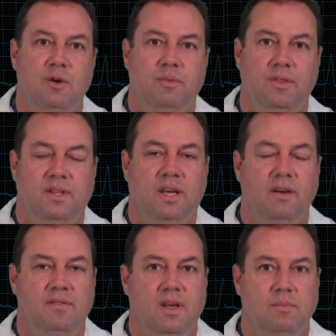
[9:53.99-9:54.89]
both to
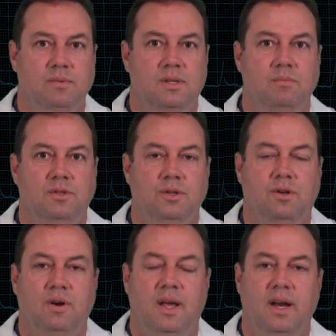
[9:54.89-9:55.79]
give them some due
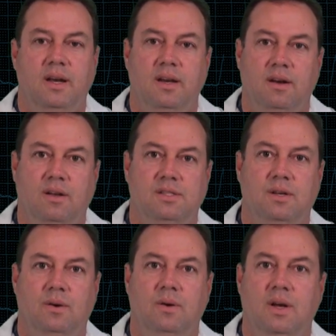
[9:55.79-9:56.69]
credit and
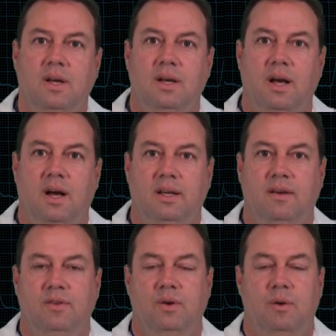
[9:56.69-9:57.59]
also uh,
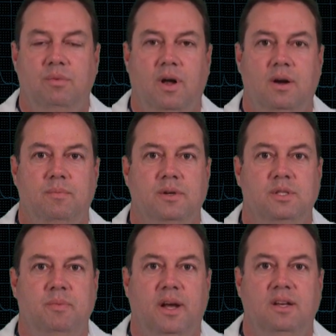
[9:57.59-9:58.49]
give you a broader
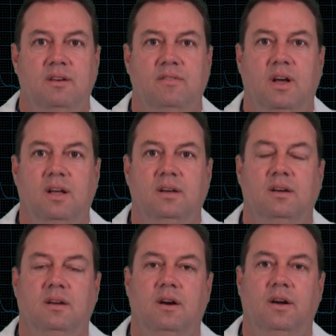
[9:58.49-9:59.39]
perspective
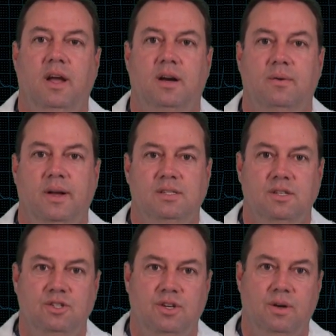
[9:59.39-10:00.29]
on cardiac
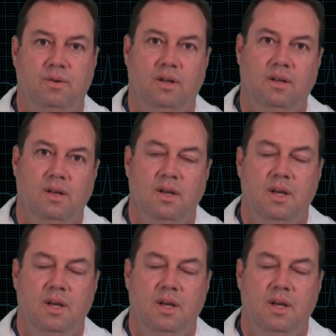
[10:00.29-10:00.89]
arrest in general.